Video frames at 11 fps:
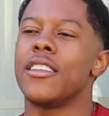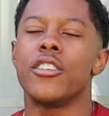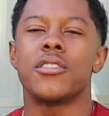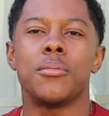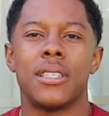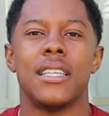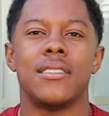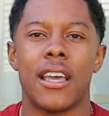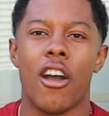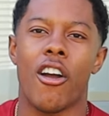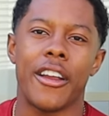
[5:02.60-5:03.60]
that there are some things
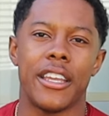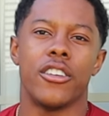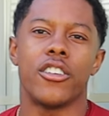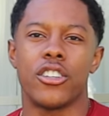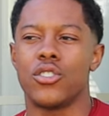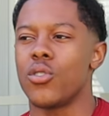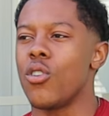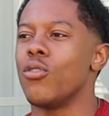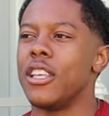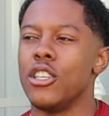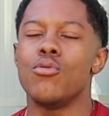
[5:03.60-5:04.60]
that aren't in your
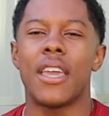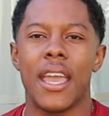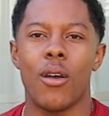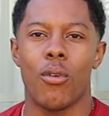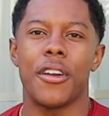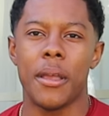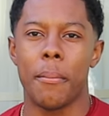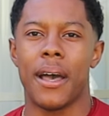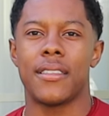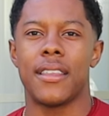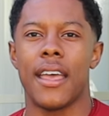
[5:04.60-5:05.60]
control and you can't worry
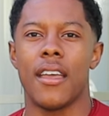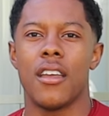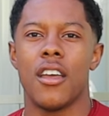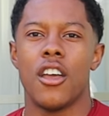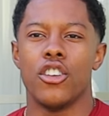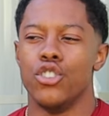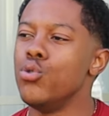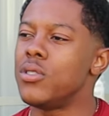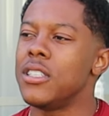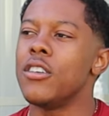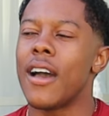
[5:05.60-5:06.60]
about that you
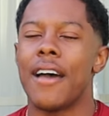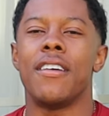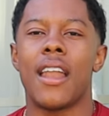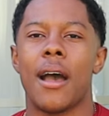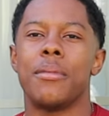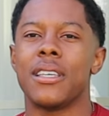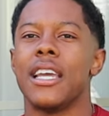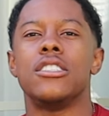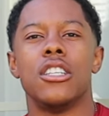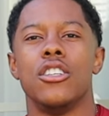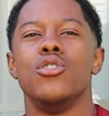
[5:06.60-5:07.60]
still have an
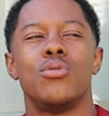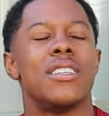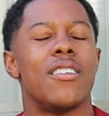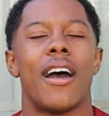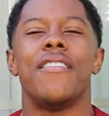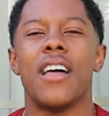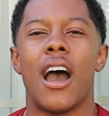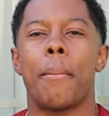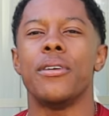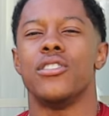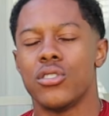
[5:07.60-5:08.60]
obligation and you still have the
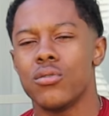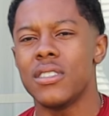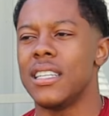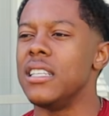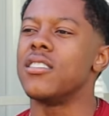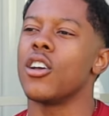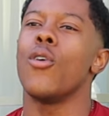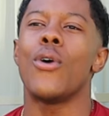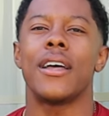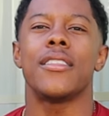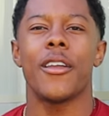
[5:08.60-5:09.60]
opportunity to
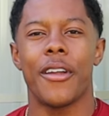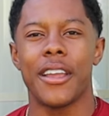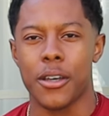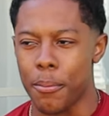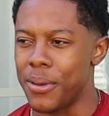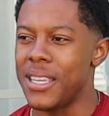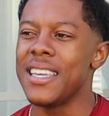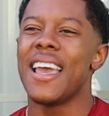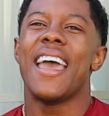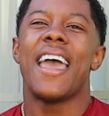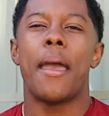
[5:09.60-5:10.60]
go out there and
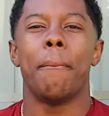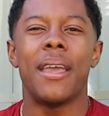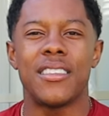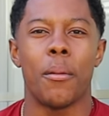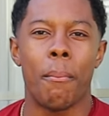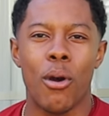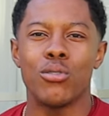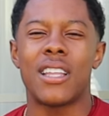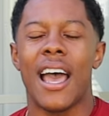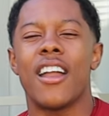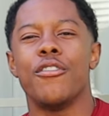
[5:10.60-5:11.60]
compete and make the
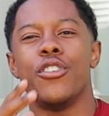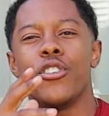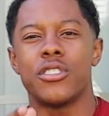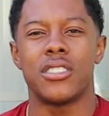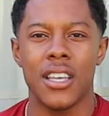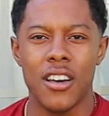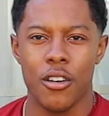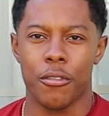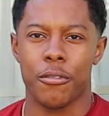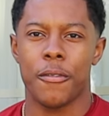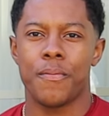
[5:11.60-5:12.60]
most out of
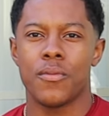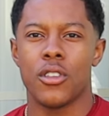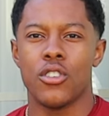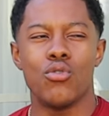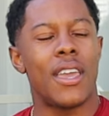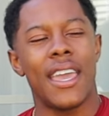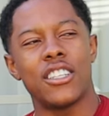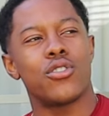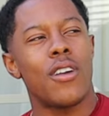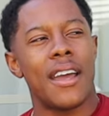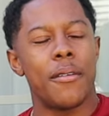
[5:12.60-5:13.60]
yourself. You can't
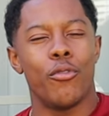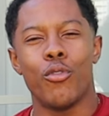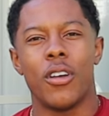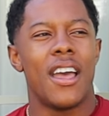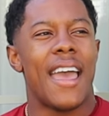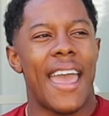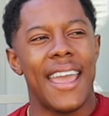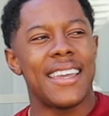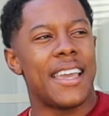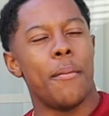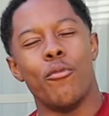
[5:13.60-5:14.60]
try to
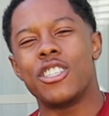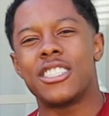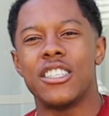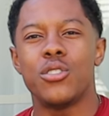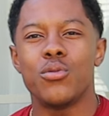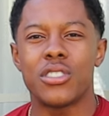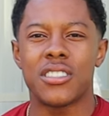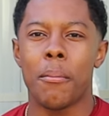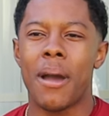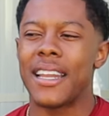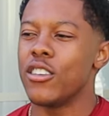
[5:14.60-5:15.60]
hate and wish that you were
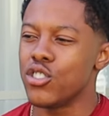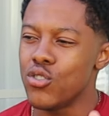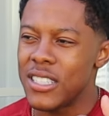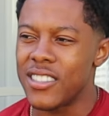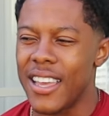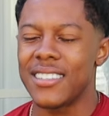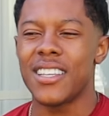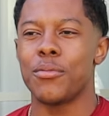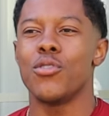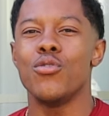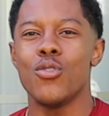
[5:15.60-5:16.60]
somebody else. You need to
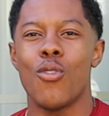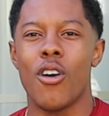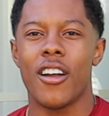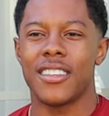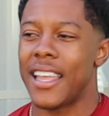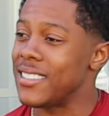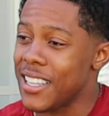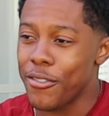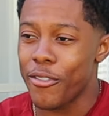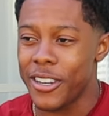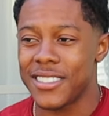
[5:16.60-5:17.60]
accept who you are. Like,
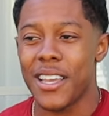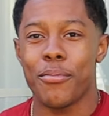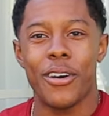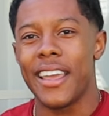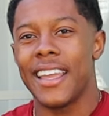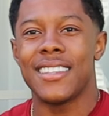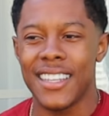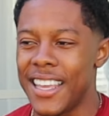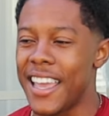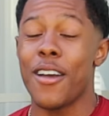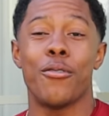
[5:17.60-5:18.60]
say, for example,
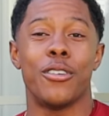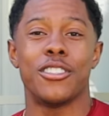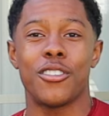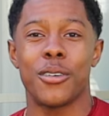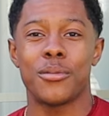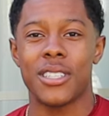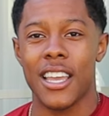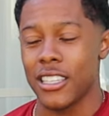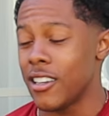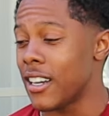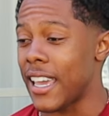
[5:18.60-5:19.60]
Anthony Edwards, you know what I'm
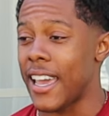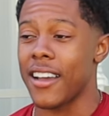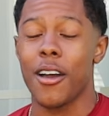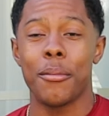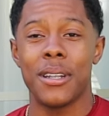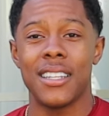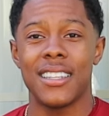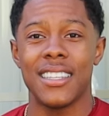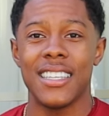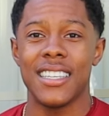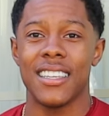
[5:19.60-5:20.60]
saying? Young cat coming in the
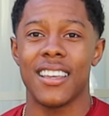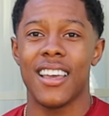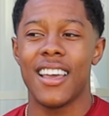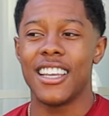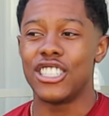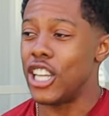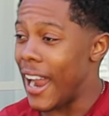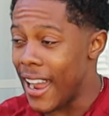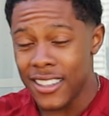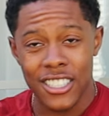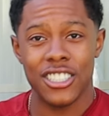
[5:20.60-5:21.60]
league,
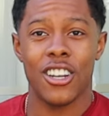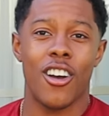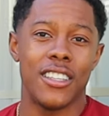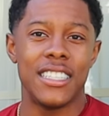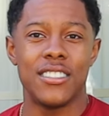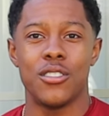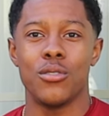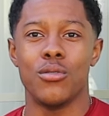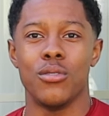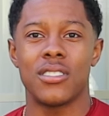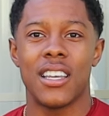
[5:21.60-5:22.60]
challenging all these
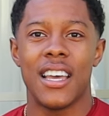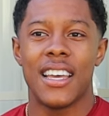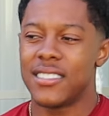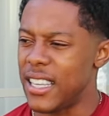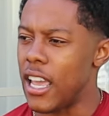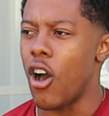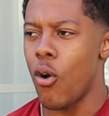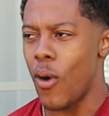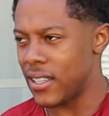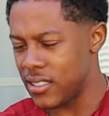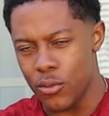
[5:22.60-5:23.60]
dudes, saying,
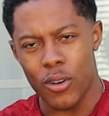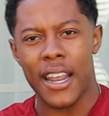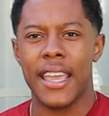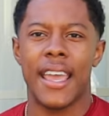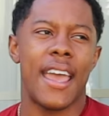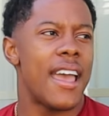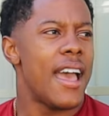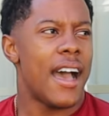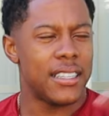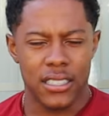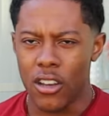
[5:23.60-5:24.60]
oh, I see where they at.
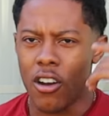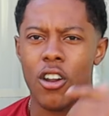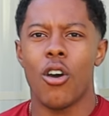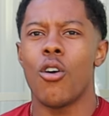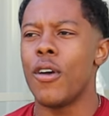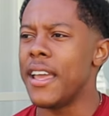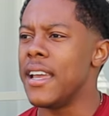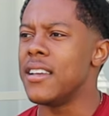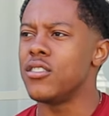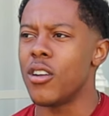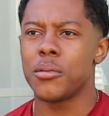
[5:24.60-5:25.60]
I see all the old
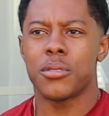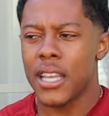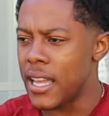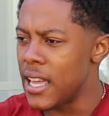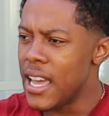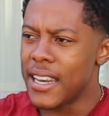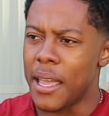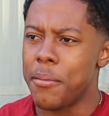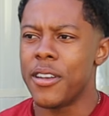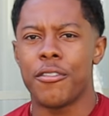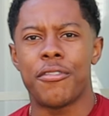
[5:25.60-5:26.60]
heads, you know what I'm saying?
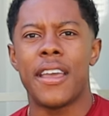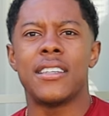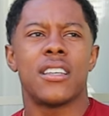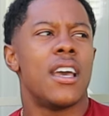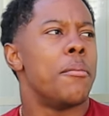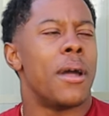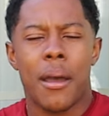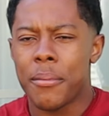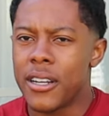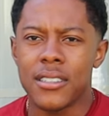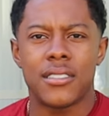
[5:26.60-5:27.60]
They've been the face, but
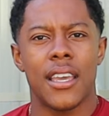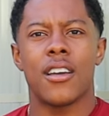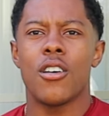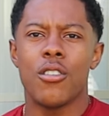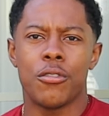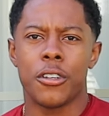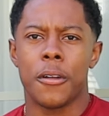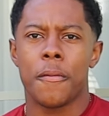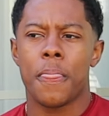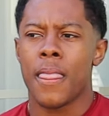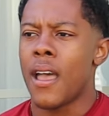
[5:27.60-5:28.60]
I'm here to take over.
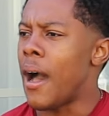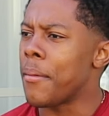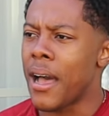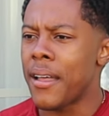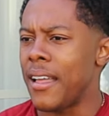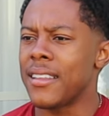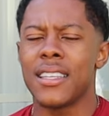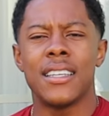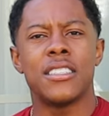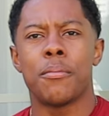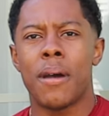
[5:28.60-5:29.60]
I, I
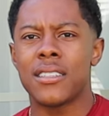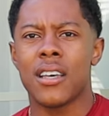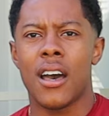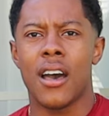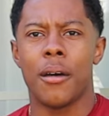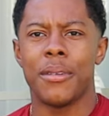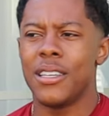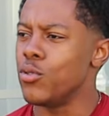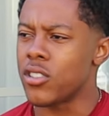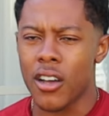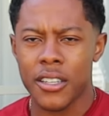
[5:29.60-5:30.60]
think it's my time. He
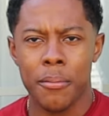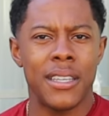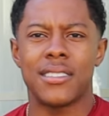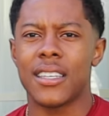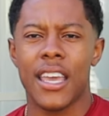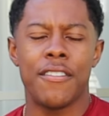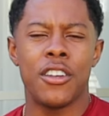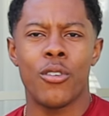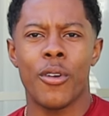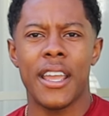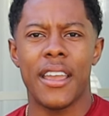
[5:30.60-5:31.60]
was talking mess to Kevin
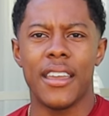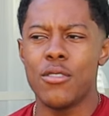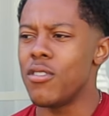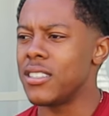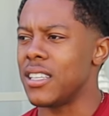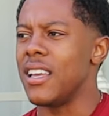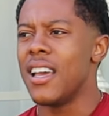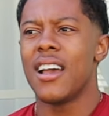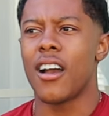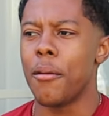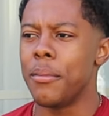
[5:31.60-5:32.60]
Durant. He wasn't
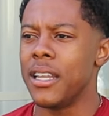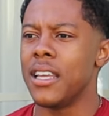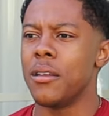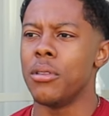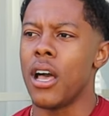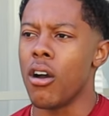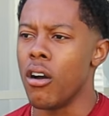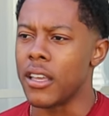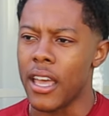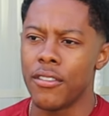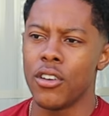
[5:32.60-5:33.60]
coming in and be like,
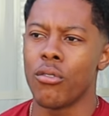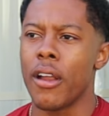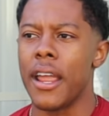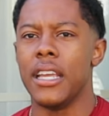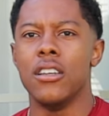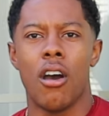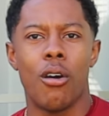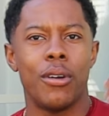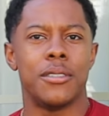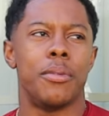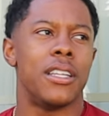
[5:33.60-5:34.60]
oh, Kevin Durant, he
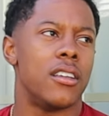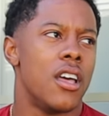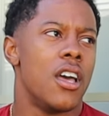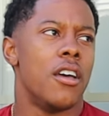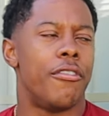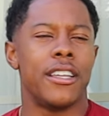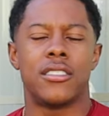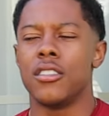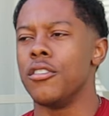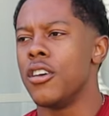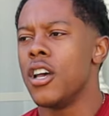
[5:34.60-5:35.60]
always been the face
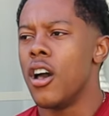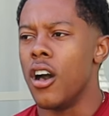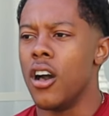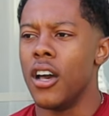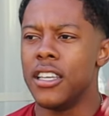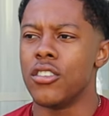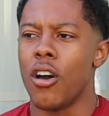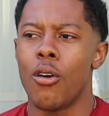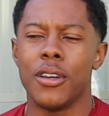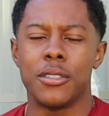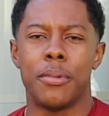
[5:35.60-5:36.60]
of the, uh, he's
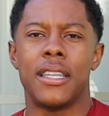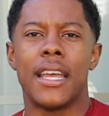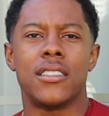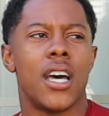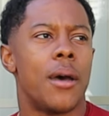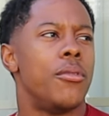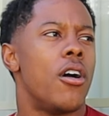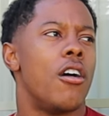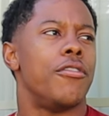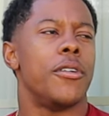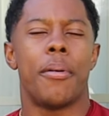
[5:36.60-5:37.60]
always been that top
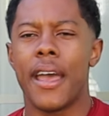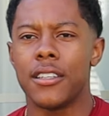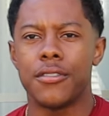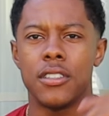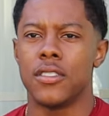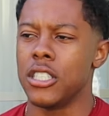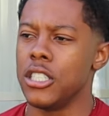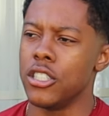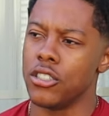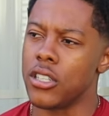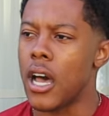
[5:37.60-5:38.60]
dog for the past 15
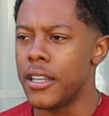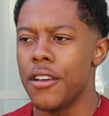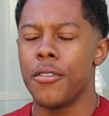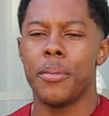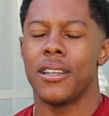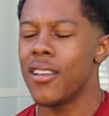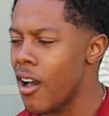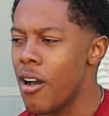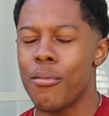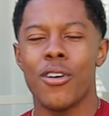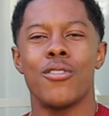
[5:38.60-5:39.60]
years. I'll never be.
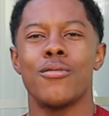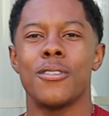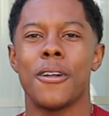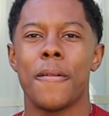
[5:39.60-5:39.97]
No, bro.